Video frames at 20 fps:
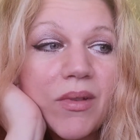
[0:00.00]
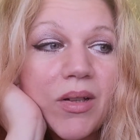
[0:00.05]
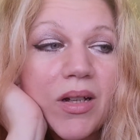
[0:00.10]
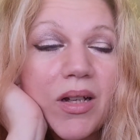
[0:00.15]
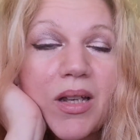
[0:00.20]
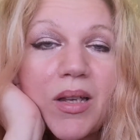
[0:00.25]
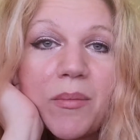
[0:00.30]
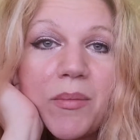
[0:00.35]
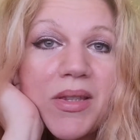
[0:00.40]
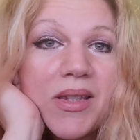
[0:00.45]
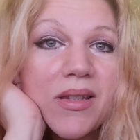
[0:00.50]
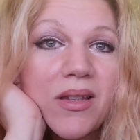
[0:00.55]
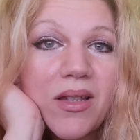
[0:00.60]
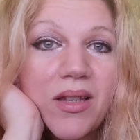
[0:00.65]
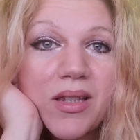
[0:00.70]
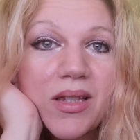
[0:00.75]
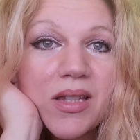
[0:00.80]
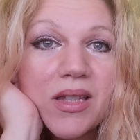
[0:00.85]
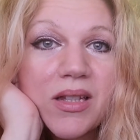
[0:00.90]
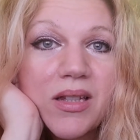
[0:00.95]
I am
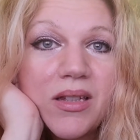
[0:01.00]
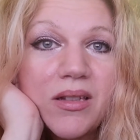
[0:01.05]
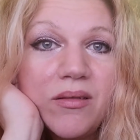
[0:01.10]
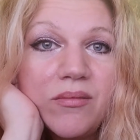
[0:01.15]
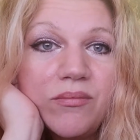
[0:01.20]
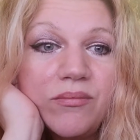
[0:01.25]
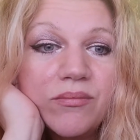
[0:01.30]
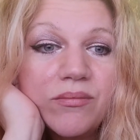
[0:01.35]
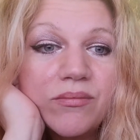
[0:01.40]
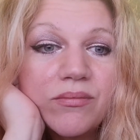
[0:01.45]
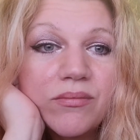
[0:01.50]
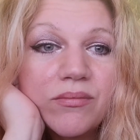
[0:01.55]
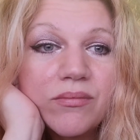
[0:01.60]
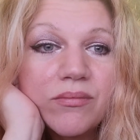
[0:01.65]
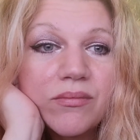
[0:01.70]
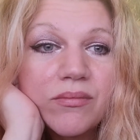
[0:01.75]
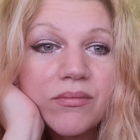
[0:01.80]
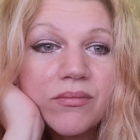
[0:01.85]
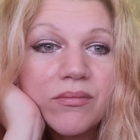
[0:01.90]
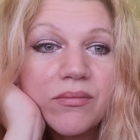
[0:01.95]
exhausted.
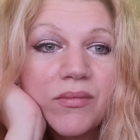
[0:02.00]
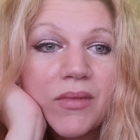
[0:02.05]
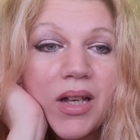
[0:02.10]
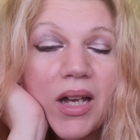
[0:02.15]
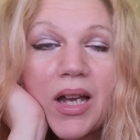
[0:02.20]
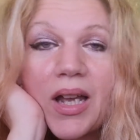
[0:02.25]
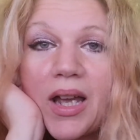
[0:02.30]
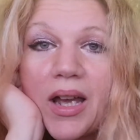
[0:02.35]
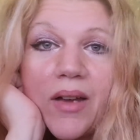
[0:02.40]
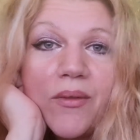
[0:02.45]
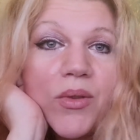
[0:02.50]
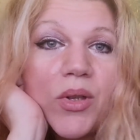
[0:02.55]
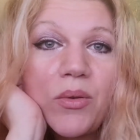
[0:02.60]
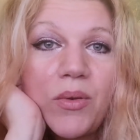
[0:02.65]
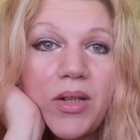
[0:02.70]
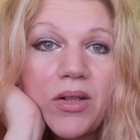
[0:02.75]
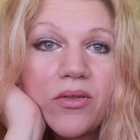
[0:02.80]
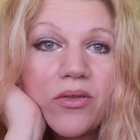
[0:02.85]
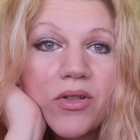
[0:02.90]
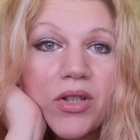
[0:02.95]
I have no
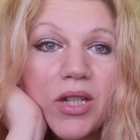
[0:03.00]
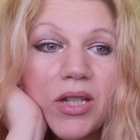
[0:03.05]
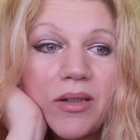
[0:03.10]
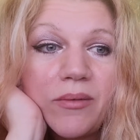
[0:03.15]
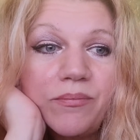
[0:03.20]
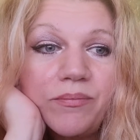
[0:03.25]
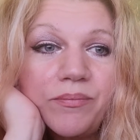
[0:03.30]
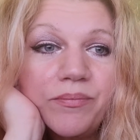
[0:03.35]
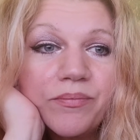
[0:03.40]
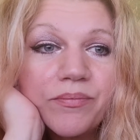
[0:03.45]
energy.